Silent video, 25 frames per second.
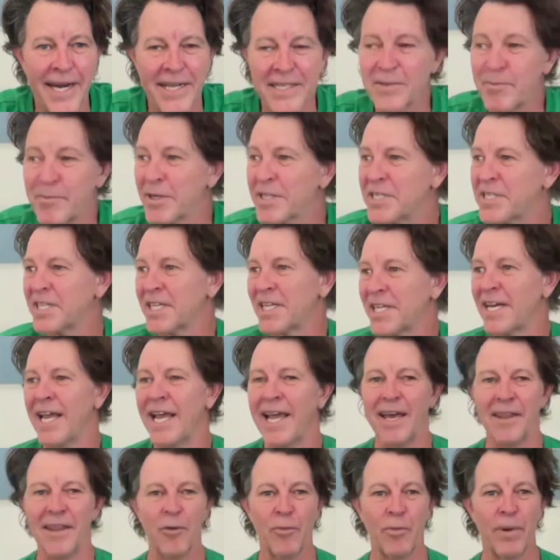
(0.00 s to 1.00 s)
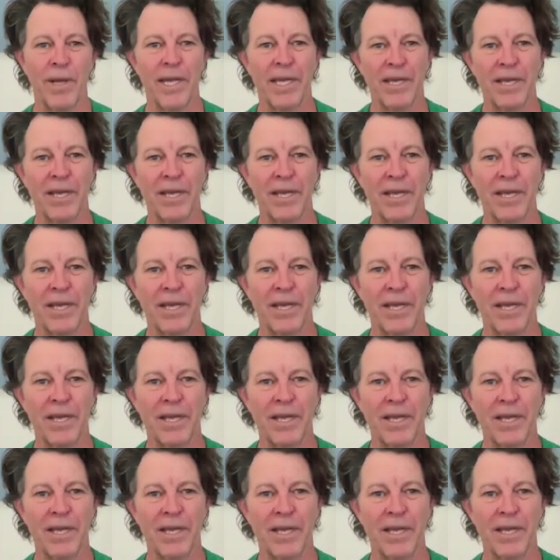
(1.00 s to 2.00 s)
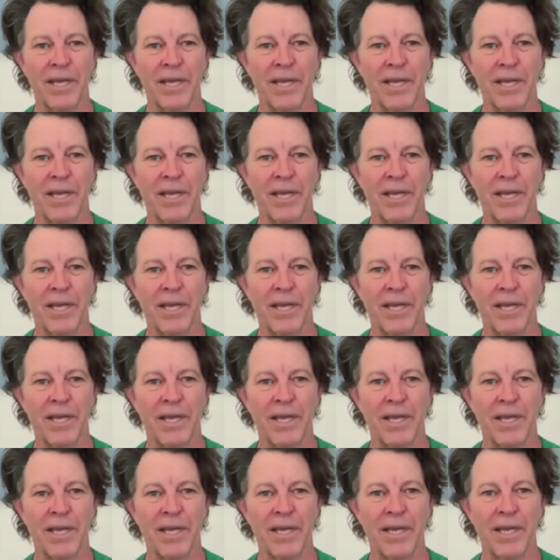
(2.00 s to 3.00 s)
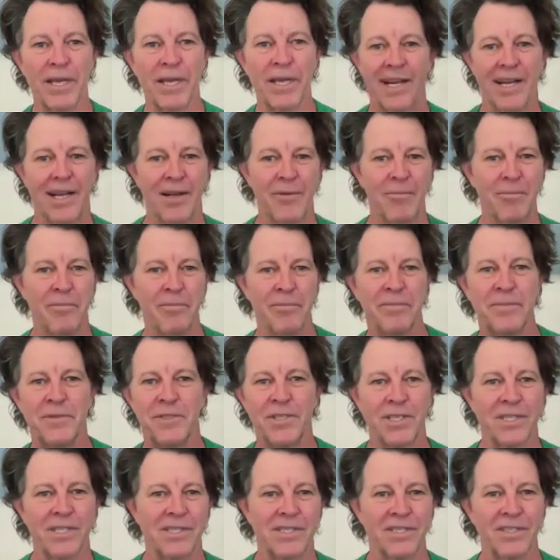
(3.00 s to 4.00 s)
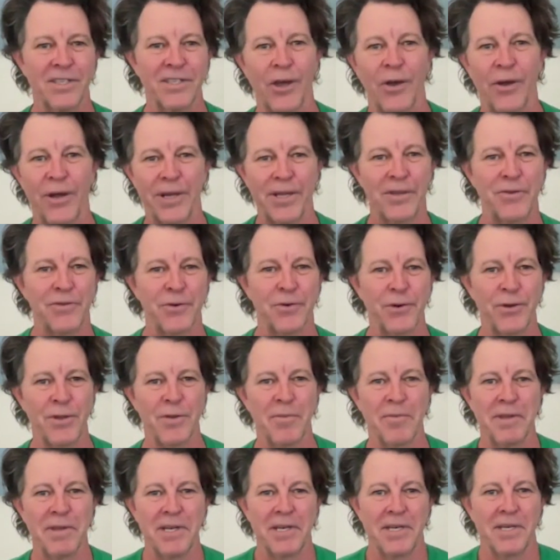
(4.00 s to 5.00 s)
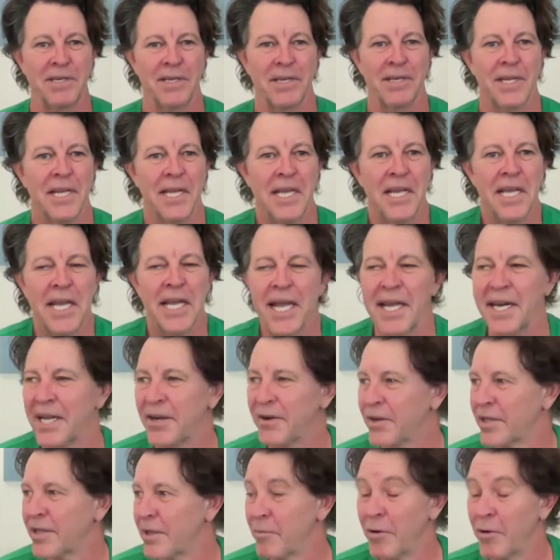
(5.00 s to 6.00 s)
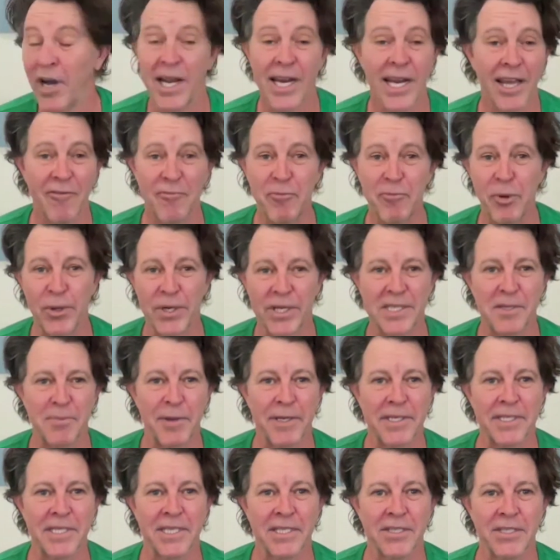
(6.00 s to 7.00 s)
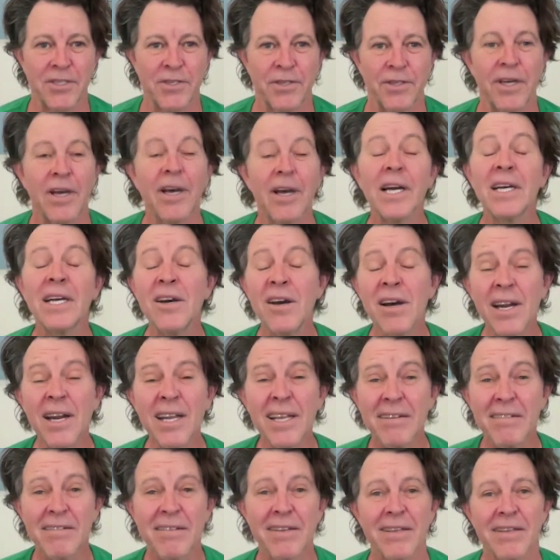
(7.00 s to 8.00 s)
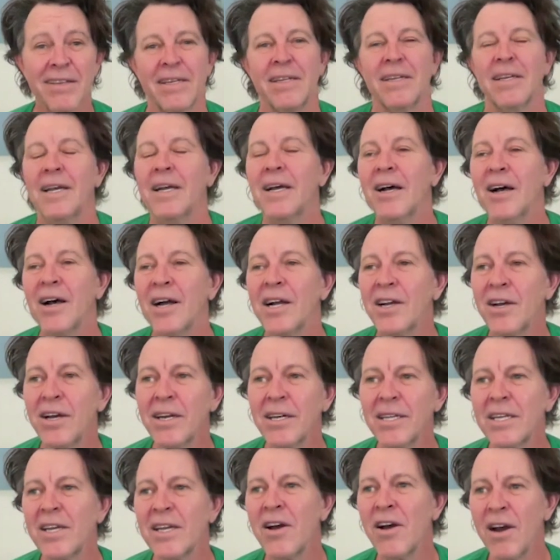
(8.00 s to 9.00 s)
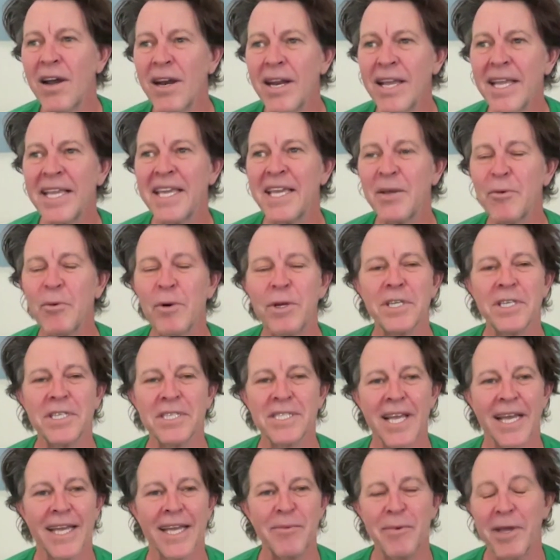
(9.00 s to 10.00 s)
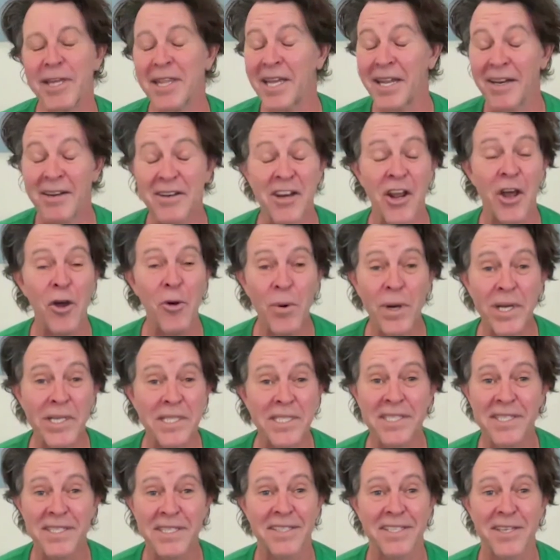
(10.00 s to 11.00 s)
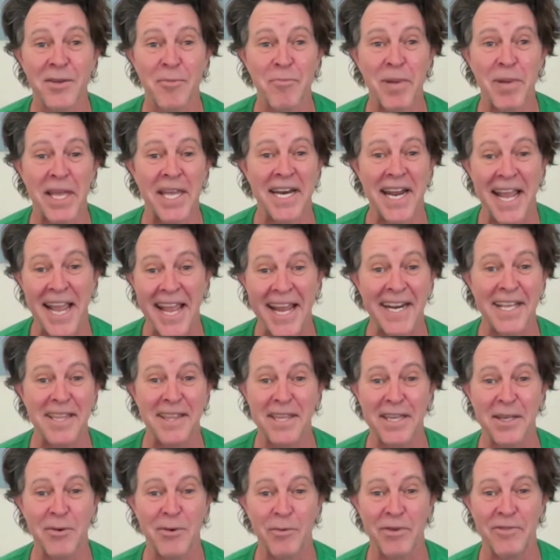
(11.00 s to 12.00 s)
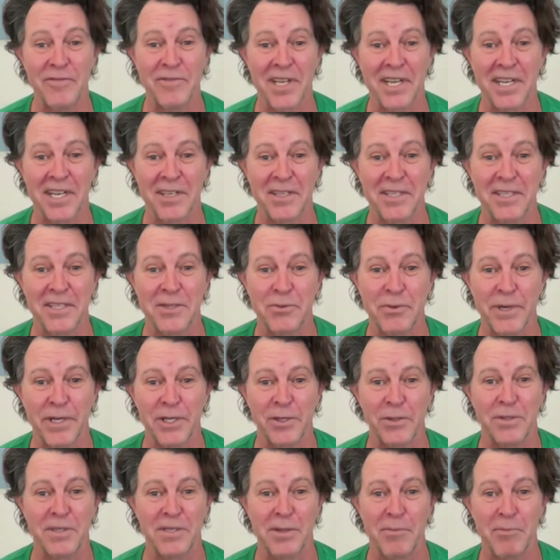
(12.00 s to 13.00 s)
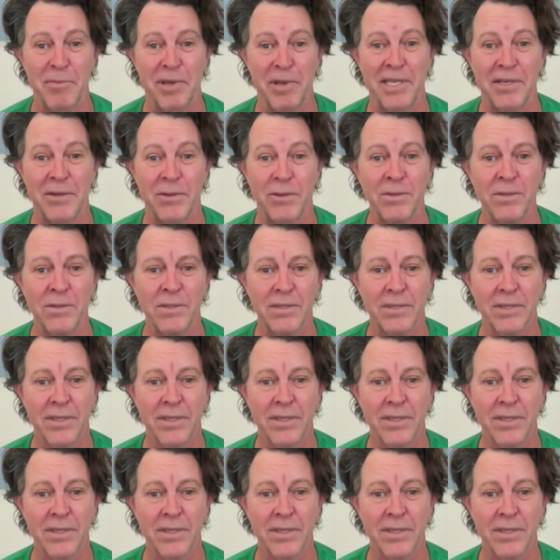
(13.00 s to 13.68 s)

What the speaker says: especially now that we're getting into live mode, just going through them and hearing them. I love Born Expecting too. I kind of hear what you're saying about that. No one's compared anything we've done on this record to the Beatles.